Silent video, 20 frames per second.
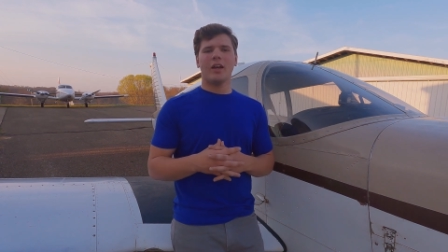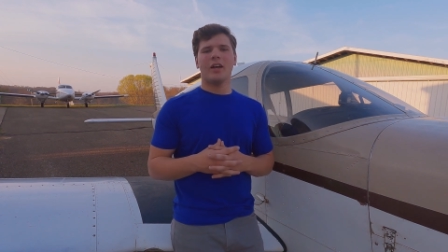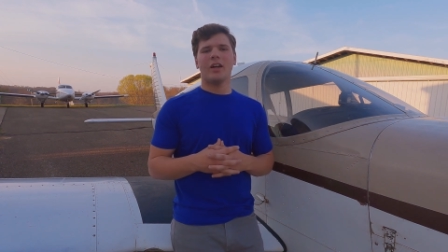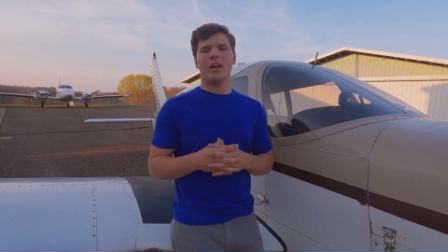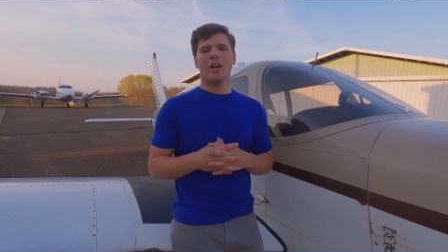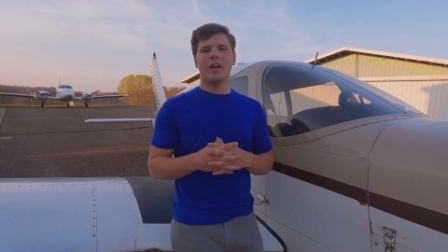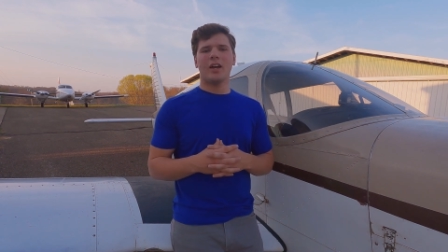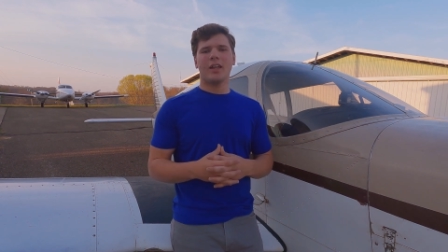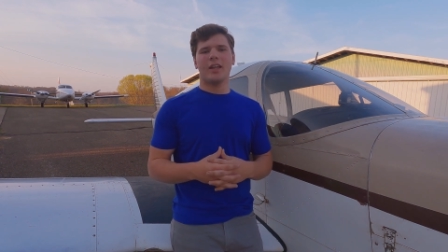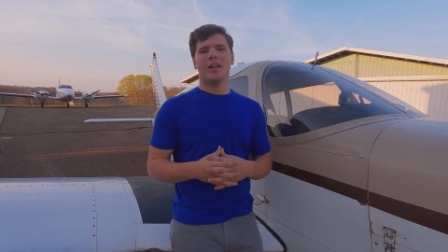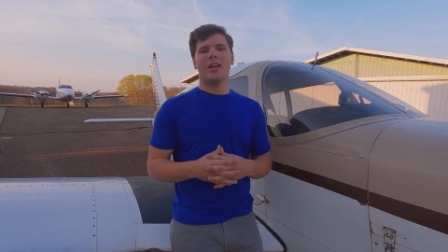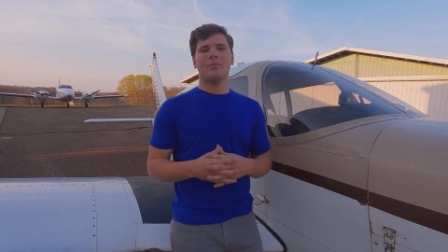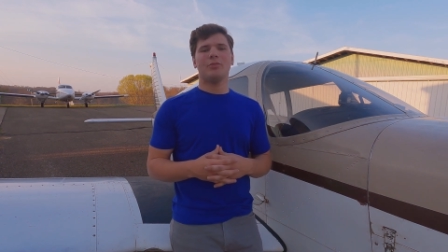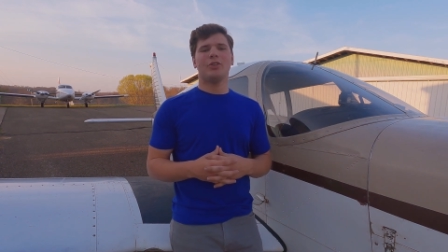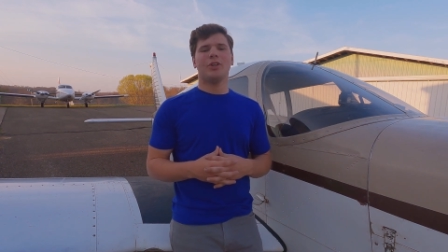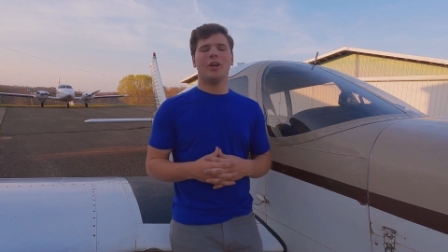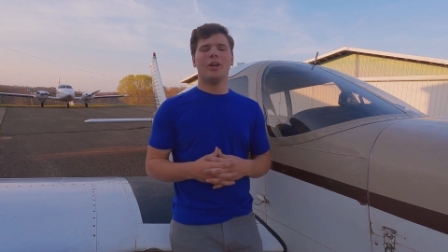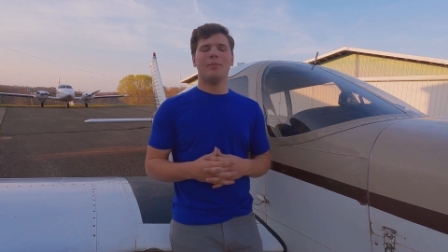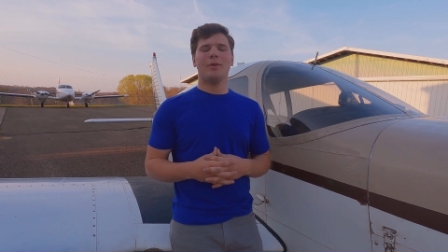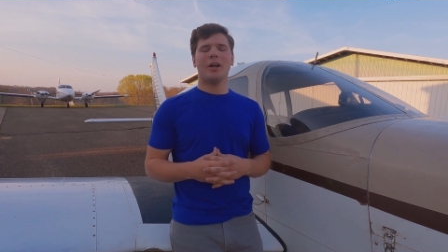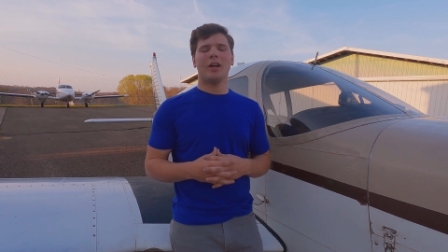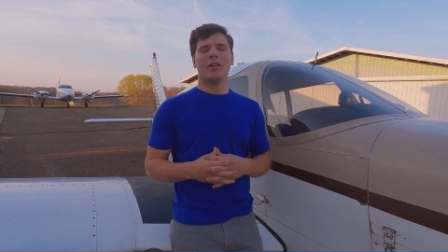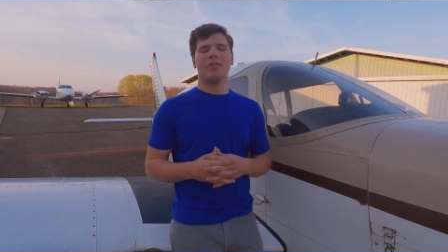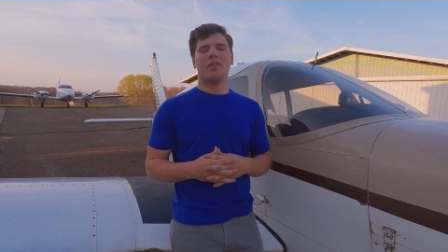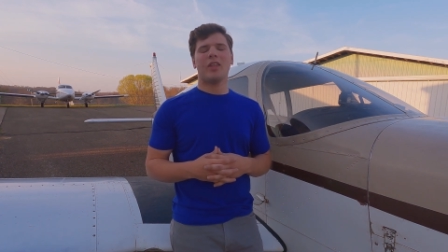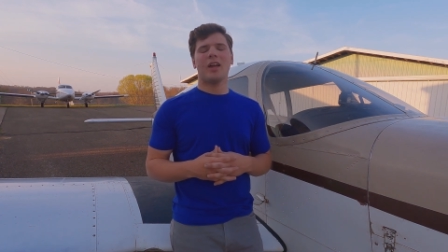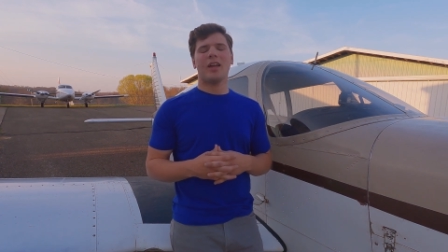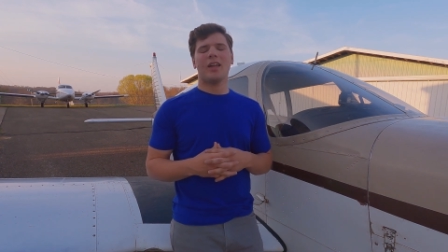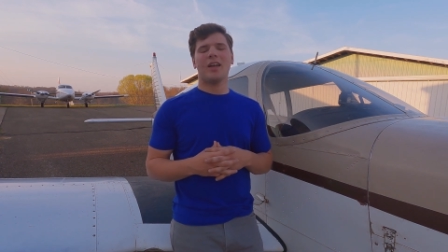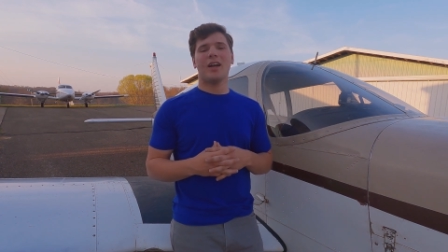Uh, again, I'm sorry about
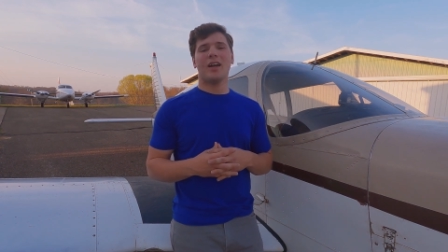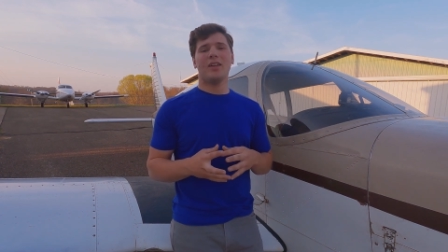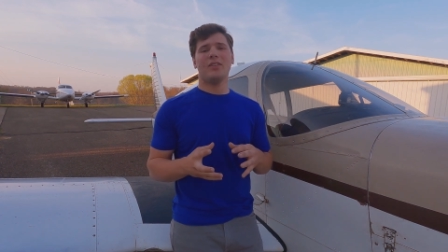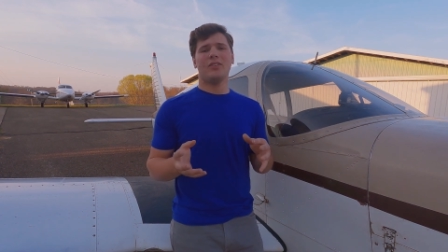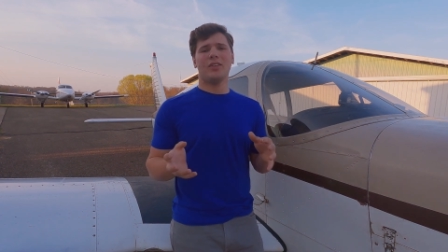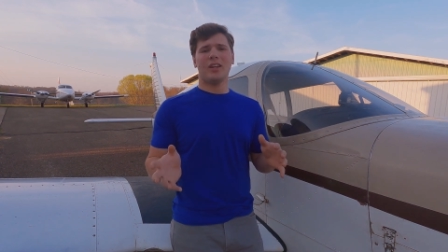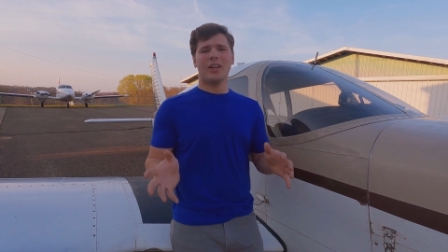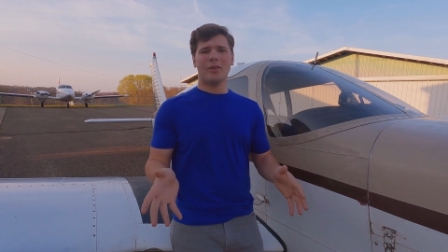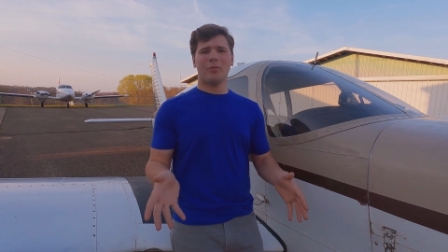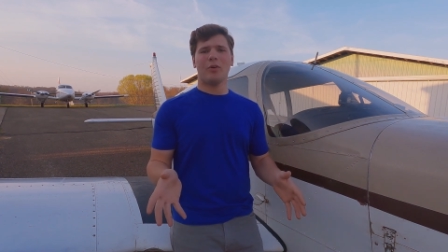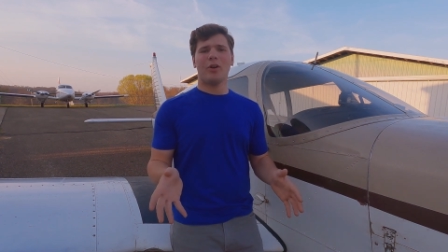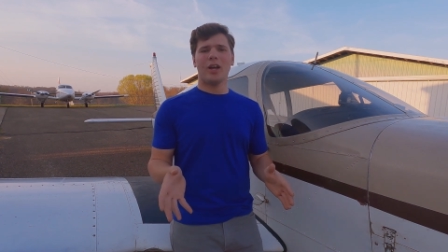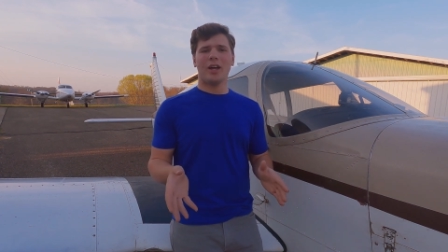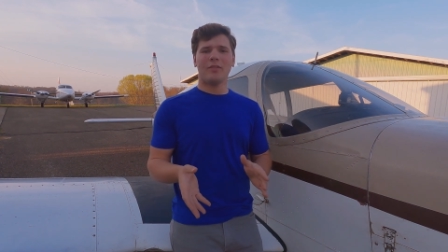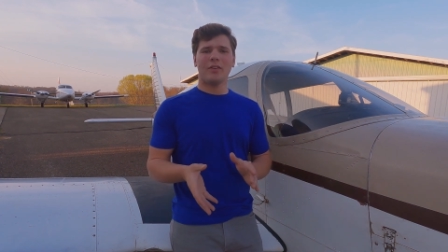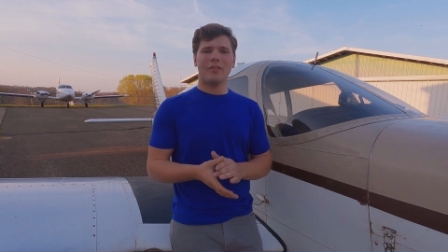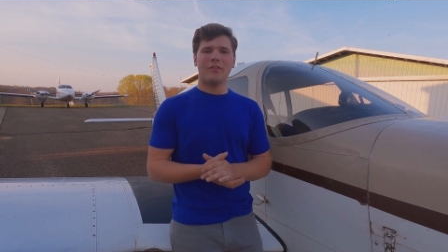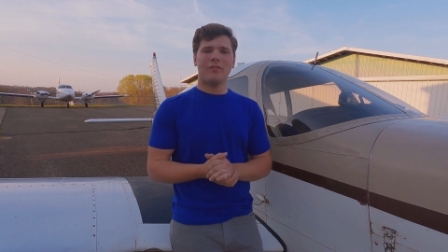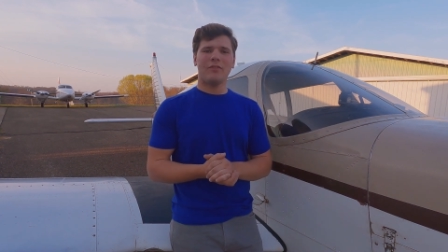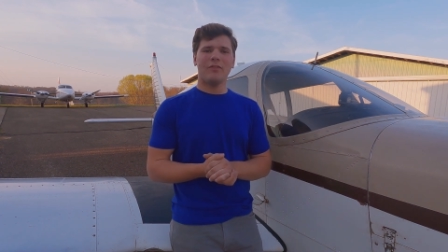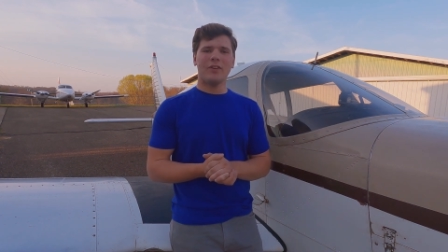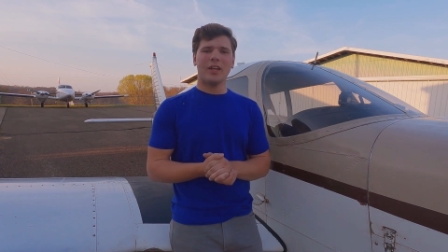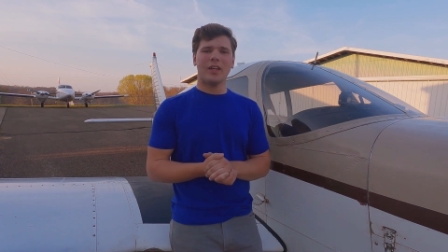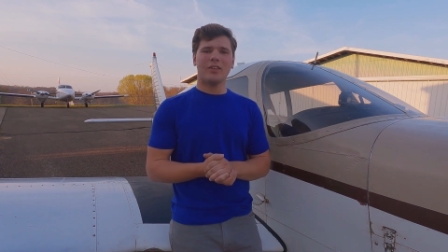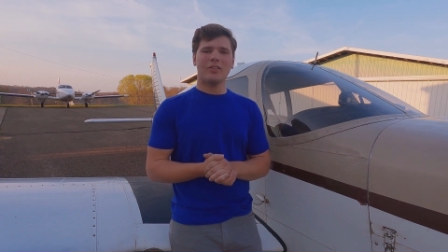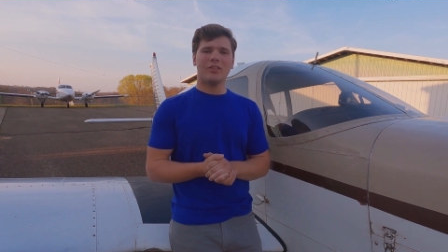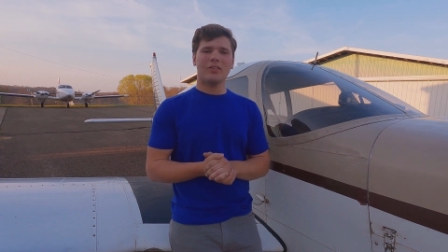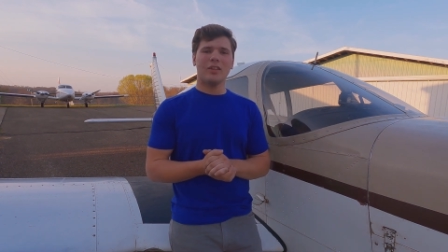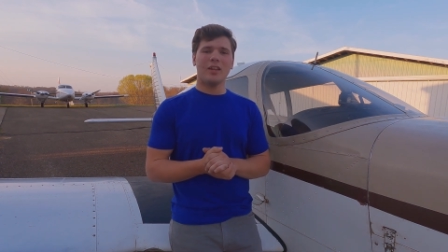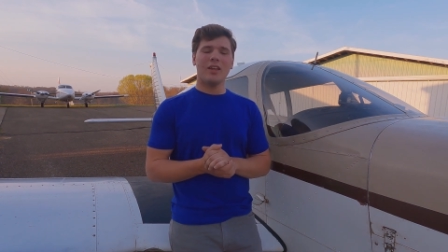that guys and I will have it
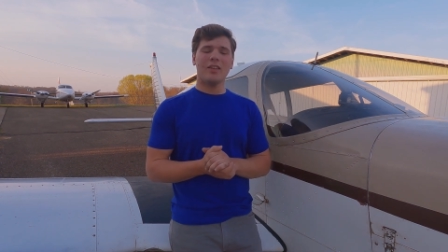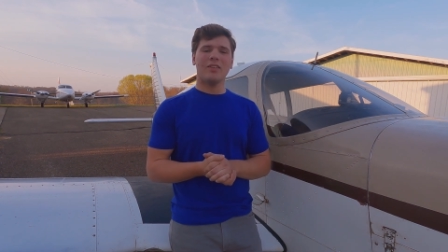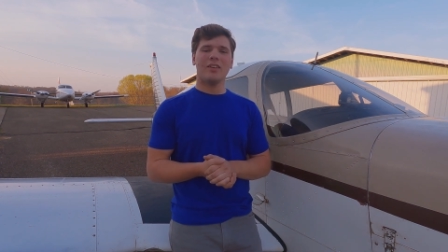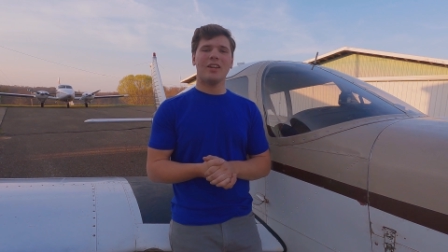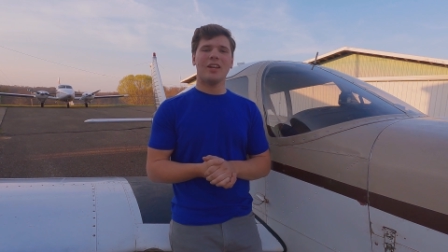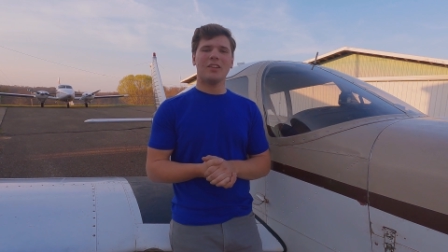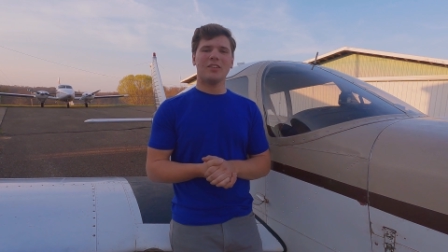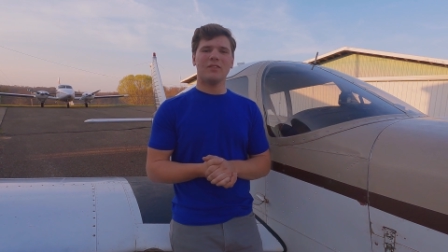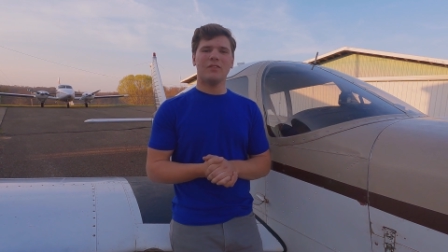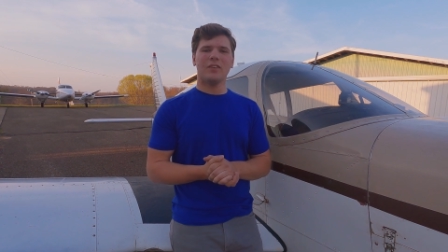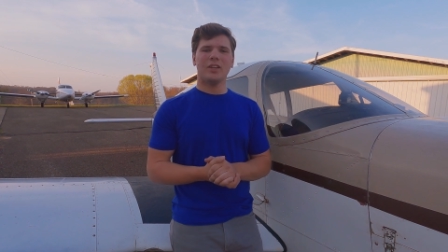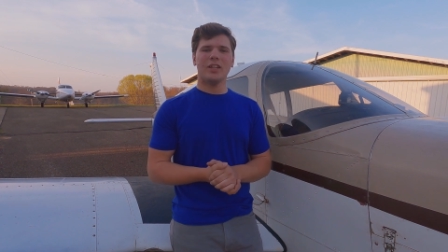fixed in the next